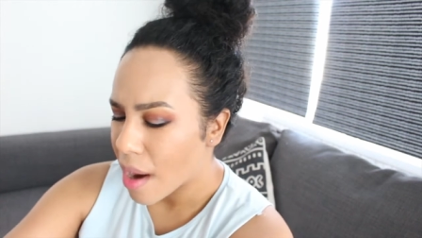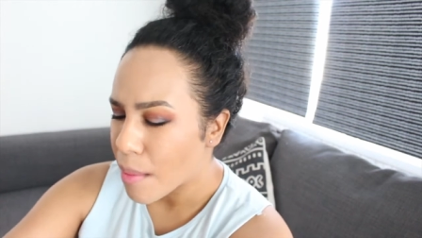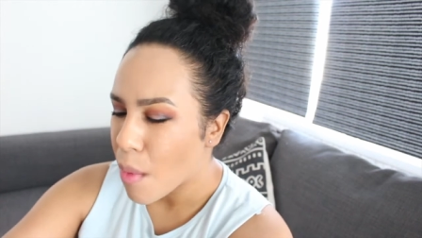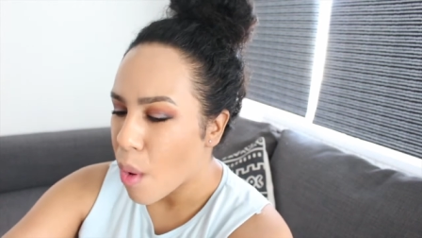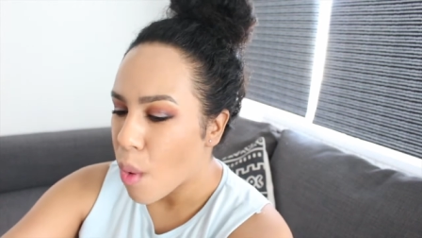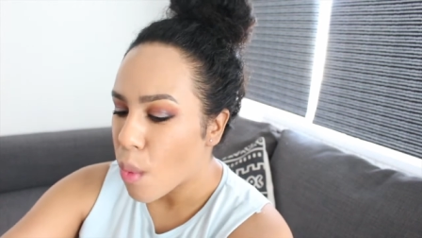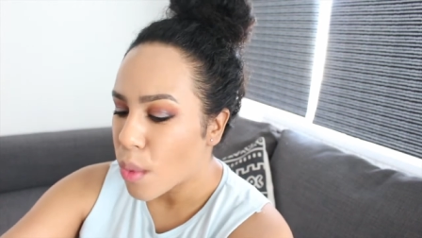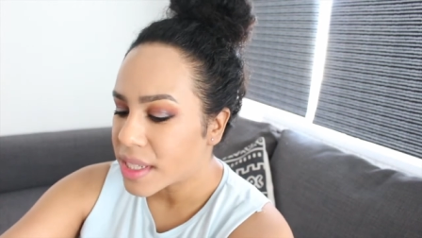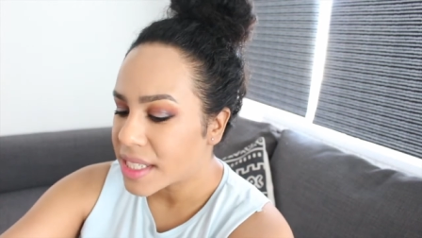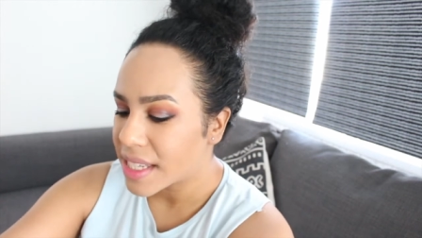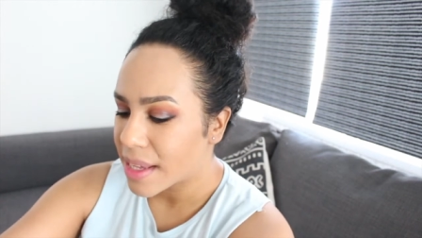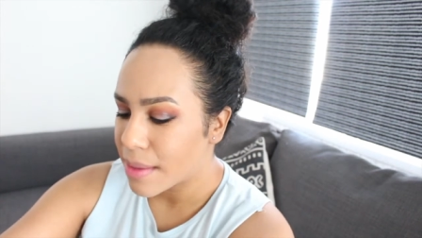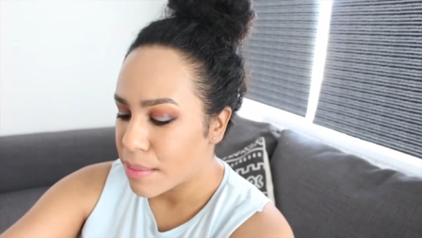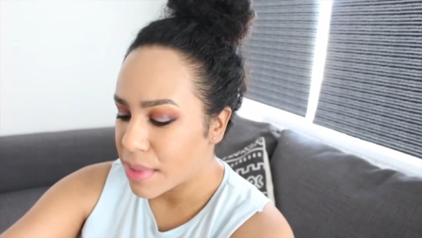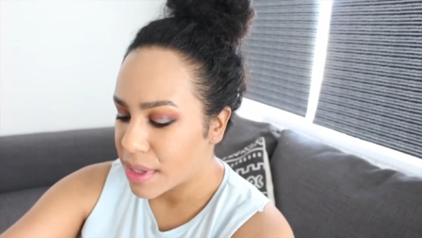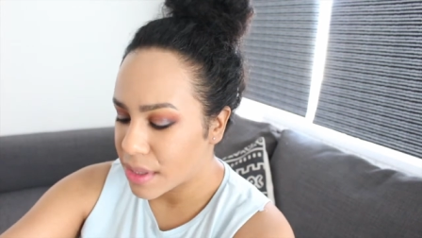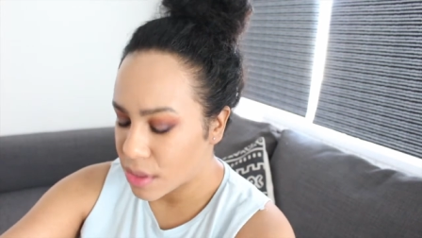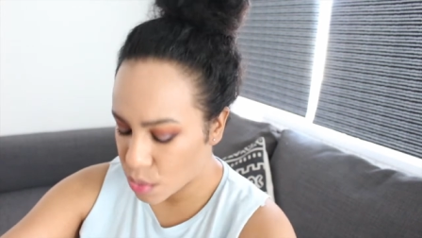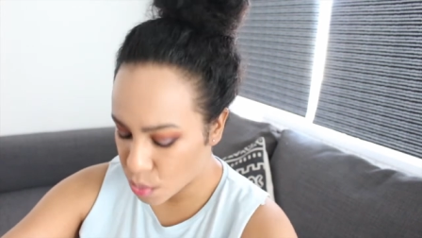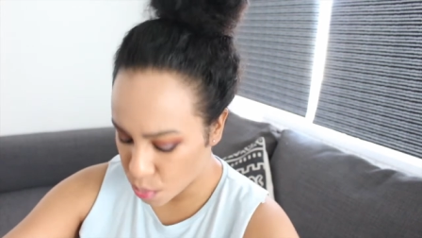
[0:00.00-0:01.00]
I'm always in
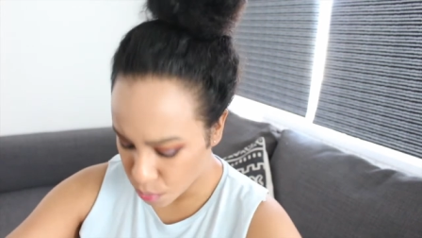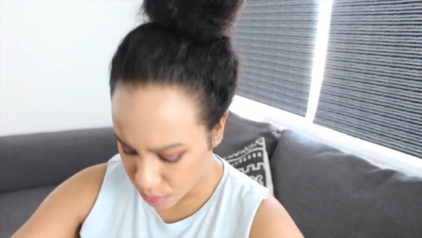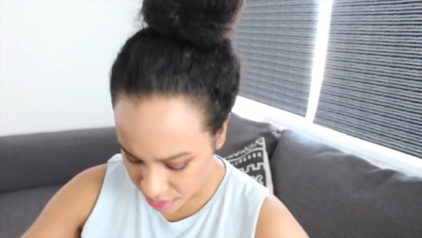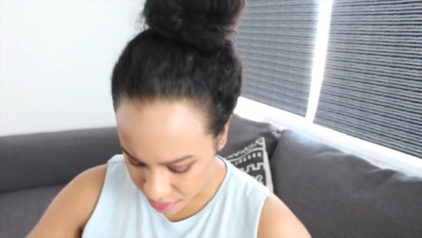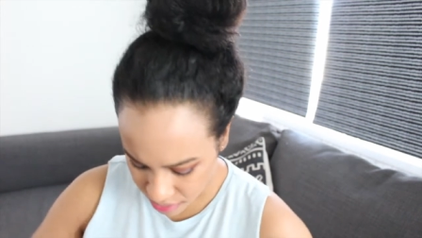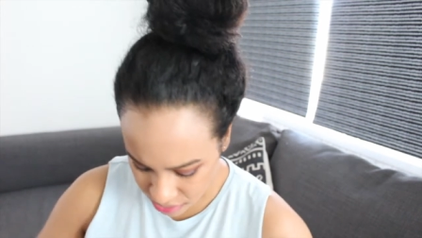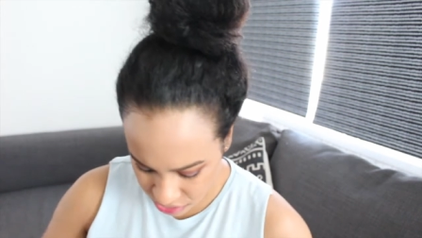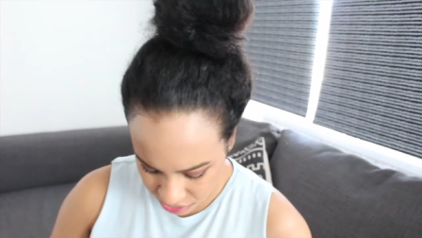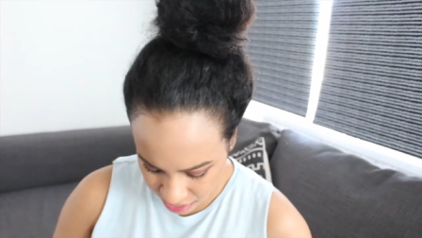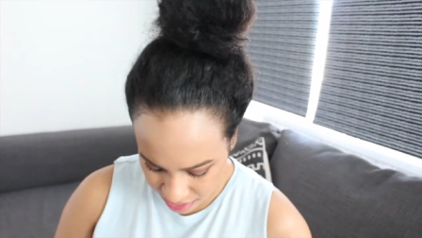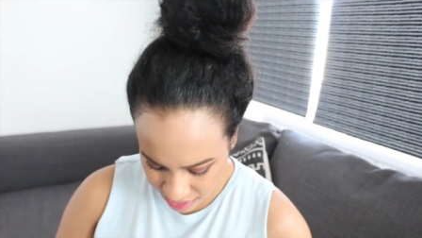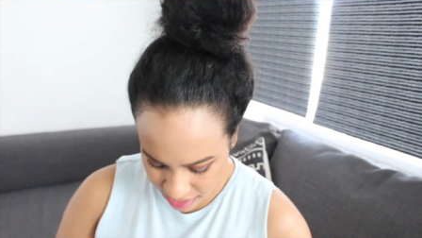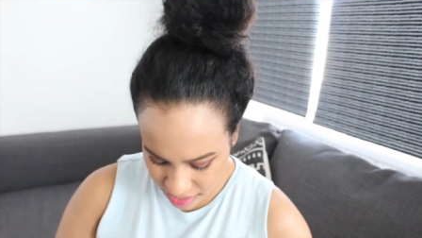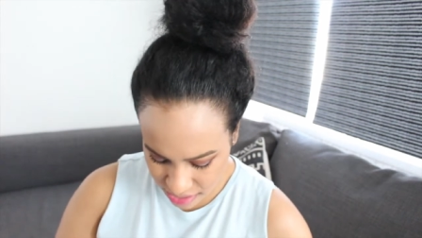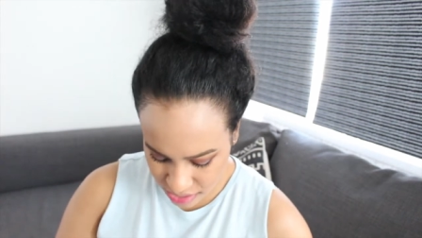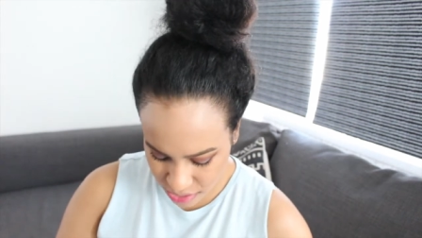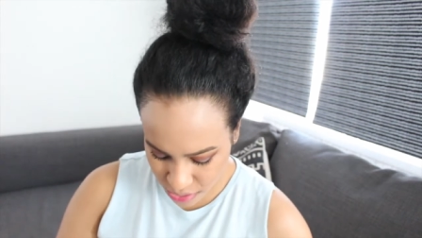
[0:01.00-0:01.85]
between shades,